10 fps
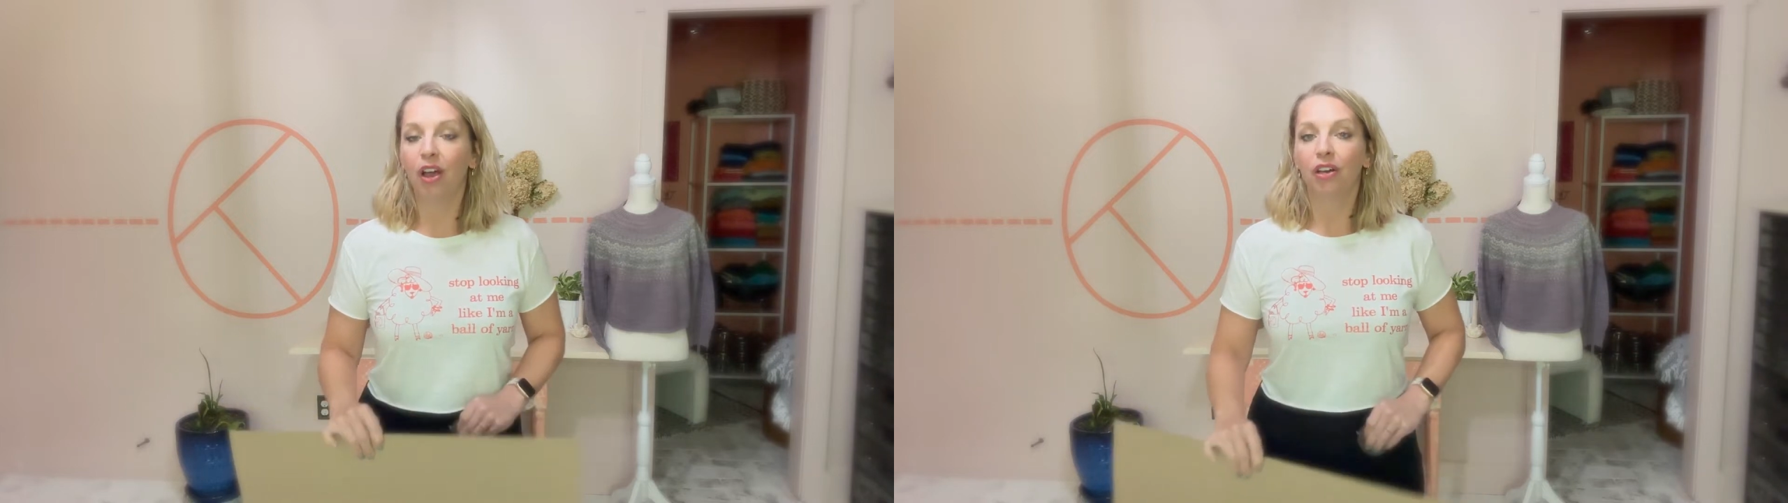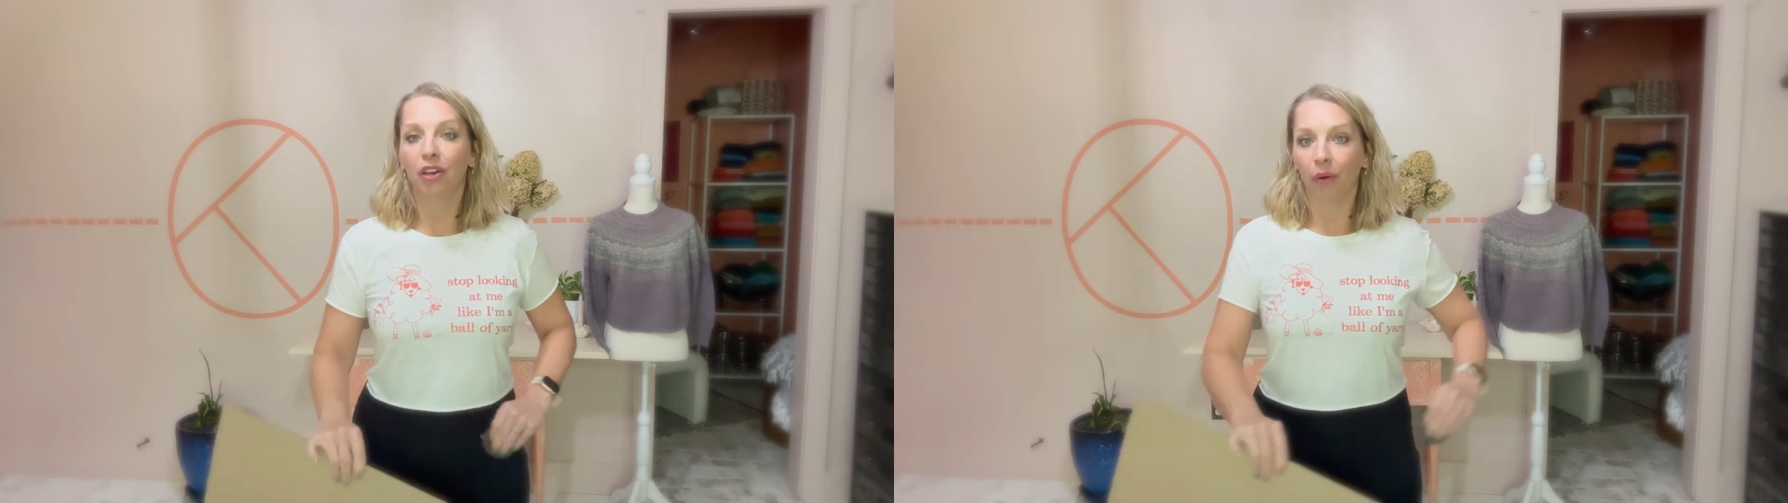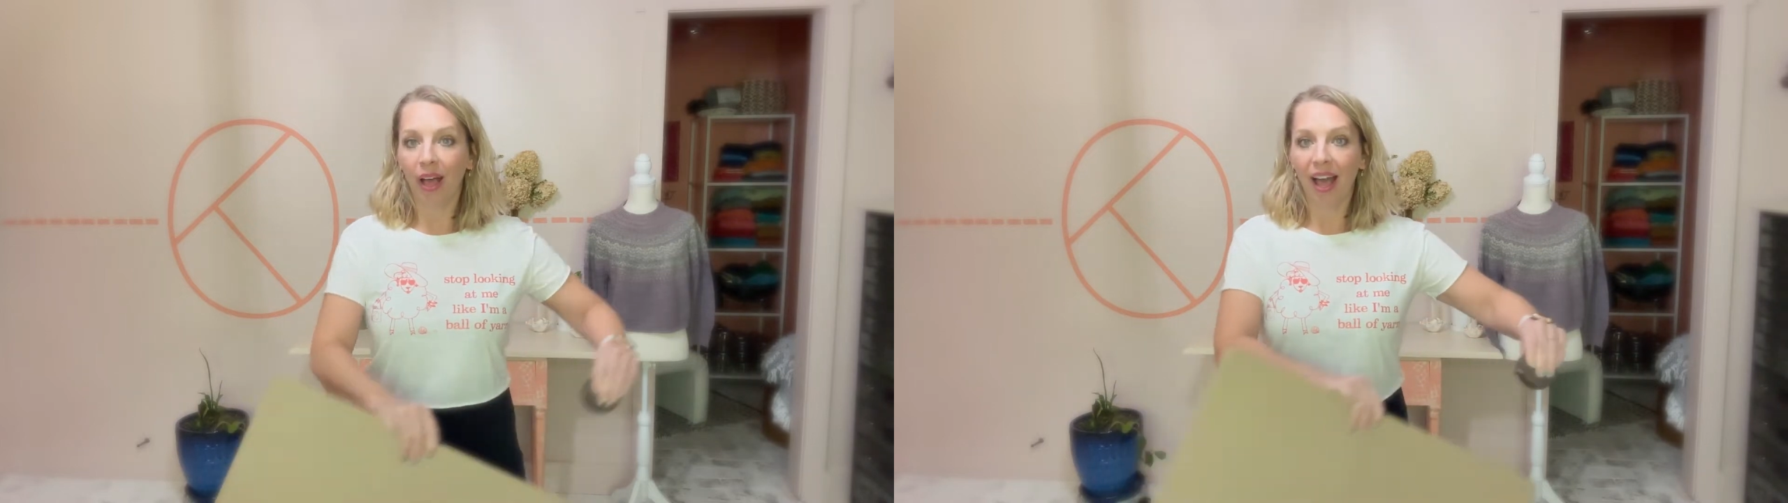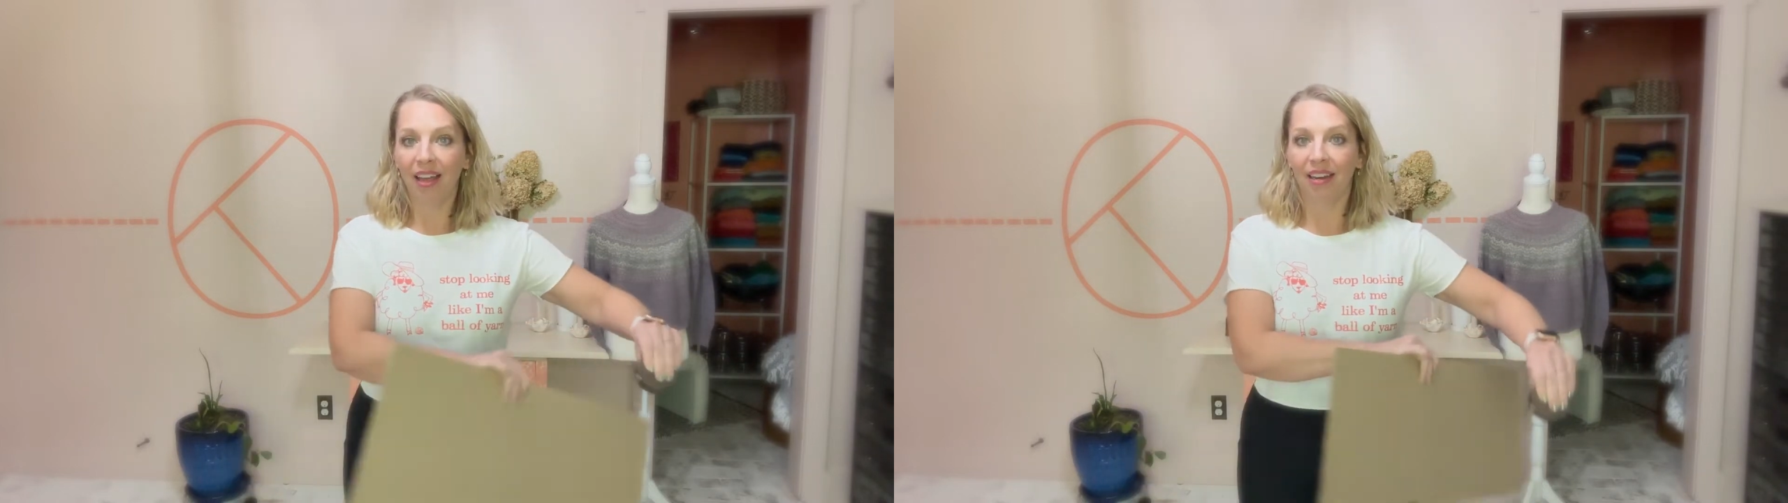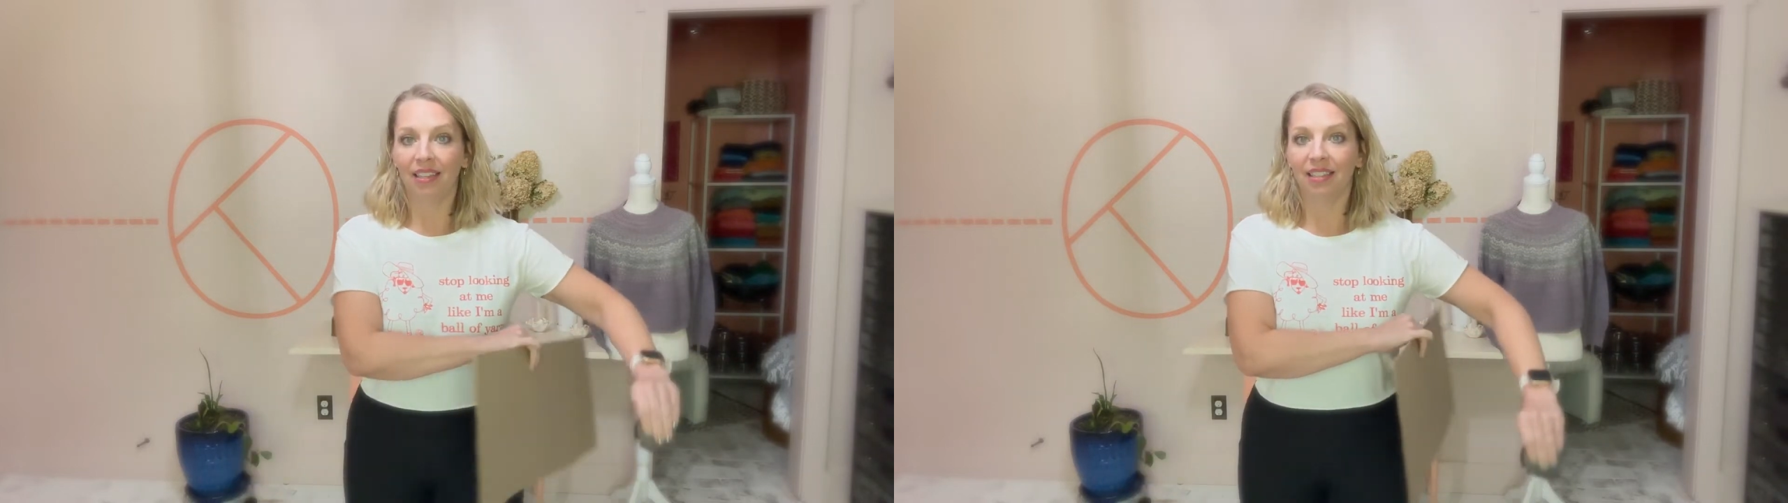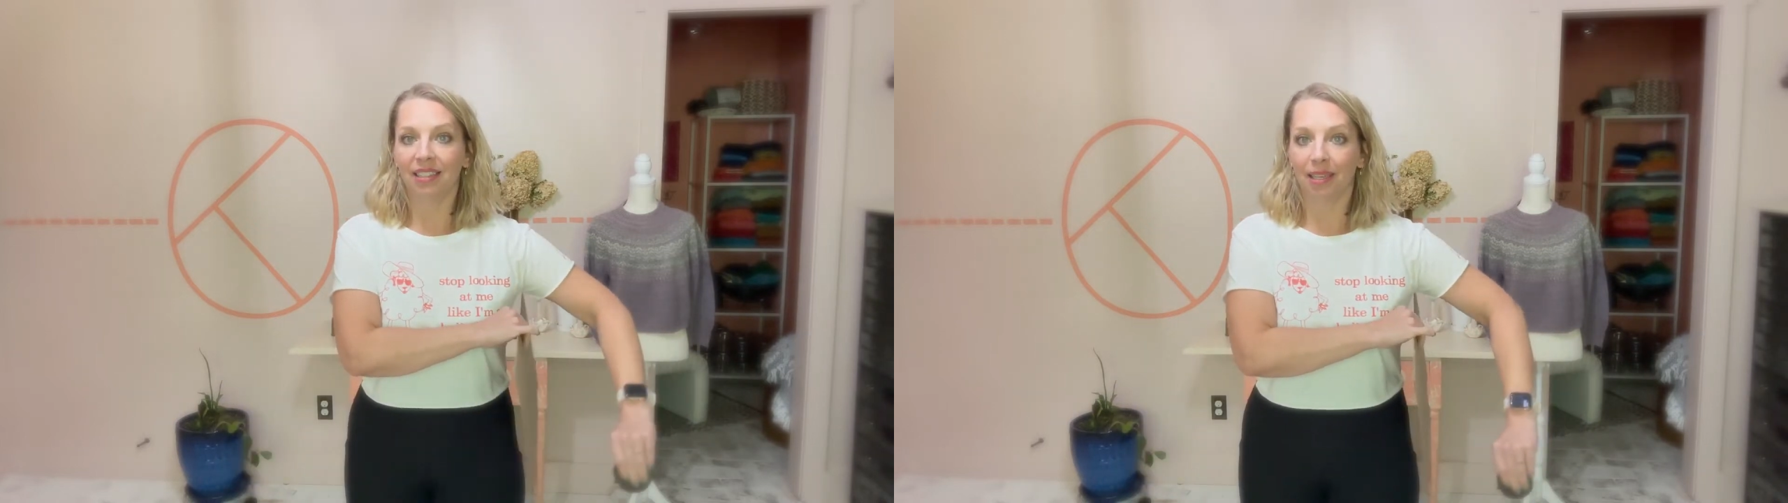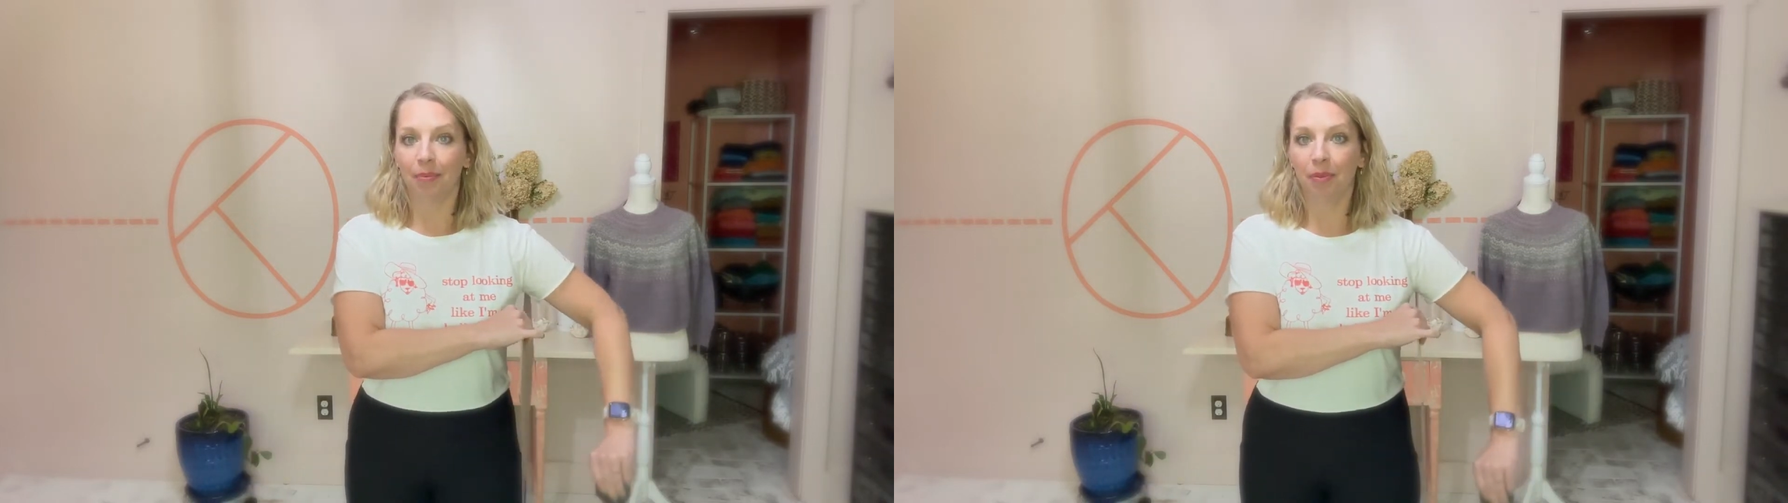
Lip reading: go ahead and slip